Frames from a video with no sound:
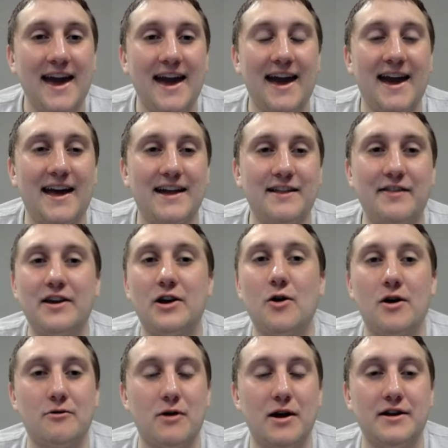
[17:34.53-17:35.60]
And then they go
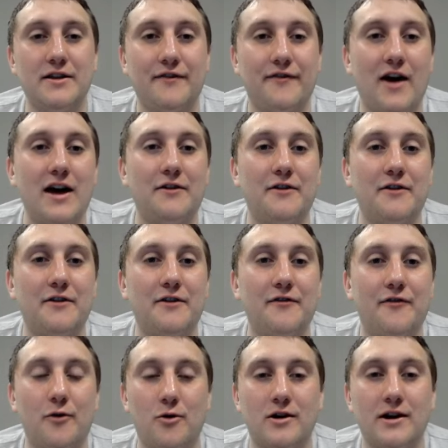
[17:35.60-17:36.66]
on a run to the Final
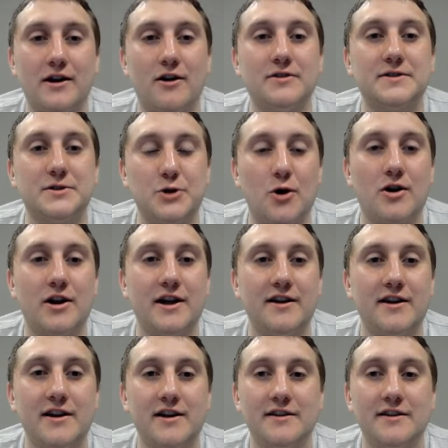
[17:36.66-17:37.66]
Four, and it all started.